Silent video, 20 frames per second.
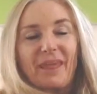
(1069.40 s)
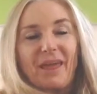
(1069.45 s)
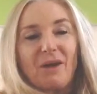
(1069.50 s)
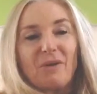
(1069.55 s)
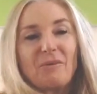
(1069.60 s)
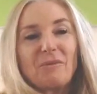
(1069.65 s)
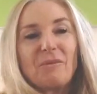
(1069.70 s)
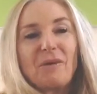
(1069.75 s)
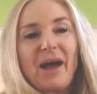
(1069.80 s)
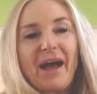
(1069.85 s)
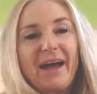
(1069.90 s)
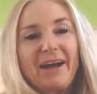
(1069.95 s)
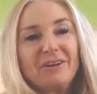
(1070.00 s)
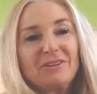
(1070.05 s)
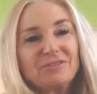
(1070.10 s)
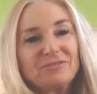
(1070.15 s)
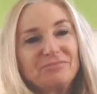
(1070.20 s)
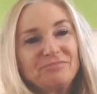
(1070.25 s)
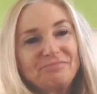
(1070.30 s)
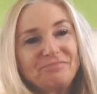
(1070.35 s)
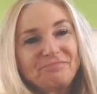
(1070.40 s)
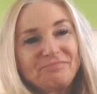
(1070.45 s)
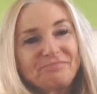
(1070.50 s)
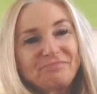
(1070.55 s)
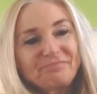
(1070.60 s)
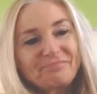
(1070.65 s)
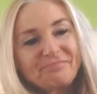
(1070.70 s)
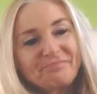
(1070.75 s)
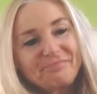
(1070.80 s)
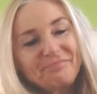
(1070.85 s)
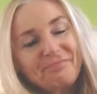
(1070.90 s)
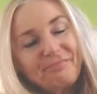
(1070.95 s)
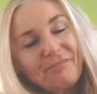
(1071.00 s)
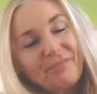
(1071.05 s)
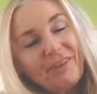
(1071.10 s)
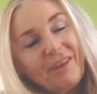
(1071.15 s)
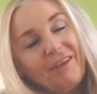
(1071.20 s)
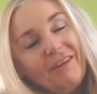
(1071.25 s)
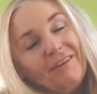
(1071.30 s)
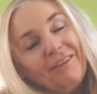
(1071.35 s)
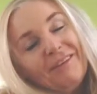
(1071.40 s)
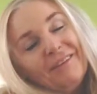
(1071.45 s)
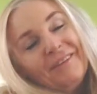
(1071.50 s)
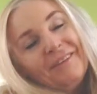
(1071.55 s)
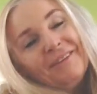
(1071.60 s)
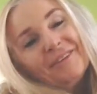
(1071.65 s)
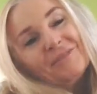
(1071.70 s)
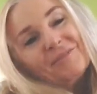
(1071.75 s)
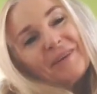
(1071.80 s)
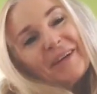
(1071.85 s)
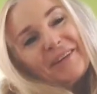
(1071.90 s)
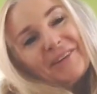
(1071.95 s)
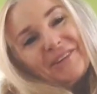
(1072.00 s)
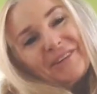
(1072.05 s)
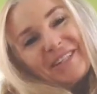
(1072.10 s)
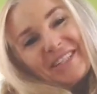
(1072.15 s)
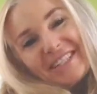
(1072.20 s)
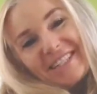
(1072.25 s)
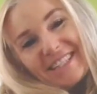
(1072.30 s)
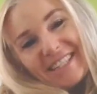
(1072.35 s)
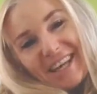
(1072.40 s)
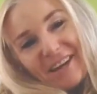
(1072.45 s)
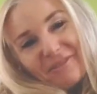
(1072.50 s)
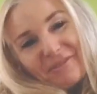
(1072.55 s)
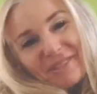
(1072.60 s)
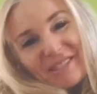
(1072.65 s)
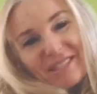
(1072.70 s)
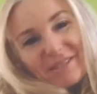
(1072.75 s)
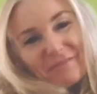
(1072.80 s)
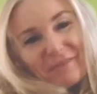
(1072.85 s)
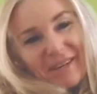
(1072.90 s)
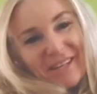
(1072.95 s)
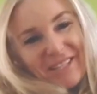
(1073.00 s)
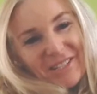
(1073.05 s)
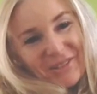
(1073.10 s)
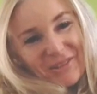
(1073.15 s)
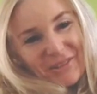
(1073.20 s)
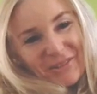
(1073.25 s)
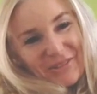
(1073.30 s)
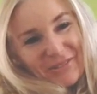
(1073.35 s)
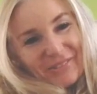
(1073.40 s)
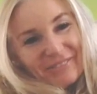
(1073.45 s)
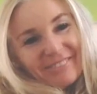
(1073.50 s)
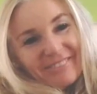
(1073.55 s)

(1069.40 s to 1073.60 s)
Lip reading: Oh, wow. Oh my goodness, that was special.